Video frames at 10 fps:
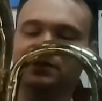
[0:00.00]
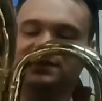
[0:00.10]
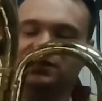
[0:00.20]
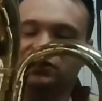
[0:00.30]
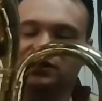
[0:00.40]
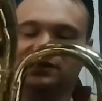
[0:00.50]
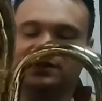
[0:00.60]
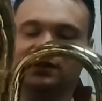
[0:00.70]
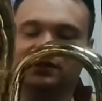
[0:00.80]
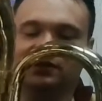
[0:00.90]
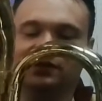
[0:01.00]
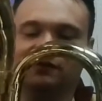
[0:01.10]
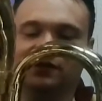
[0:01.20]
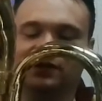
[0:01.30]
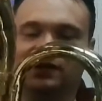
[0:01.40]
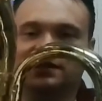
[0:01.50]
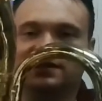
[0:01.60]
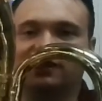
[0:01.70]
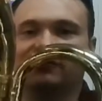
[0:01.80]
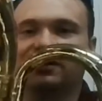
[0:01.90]
position is a little different because
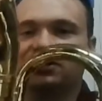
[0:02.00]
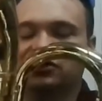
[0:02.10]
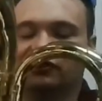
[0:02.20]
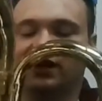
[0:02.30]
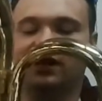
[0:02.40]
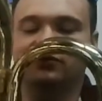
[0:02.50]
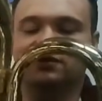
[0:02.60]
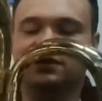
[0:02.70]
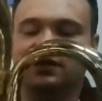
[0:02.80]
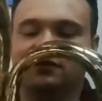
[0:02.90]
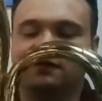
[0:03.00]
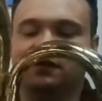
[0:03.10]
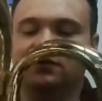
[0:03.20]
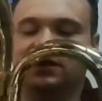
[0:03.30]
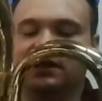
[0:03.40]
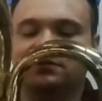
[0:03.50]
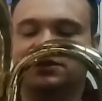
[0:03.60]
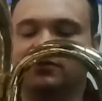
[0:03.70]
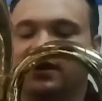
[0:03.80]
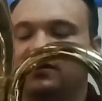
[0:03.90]
I reach around the euphonium
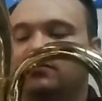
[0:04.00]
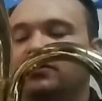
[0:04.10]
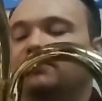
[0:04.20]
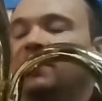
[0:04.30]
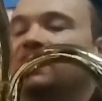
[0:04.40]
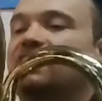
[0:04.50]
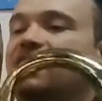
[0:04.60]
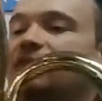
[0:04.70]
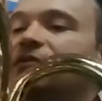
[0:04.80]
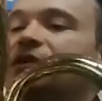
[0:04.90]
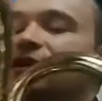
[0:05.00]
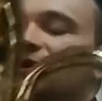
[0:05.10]
so I can put my thumb,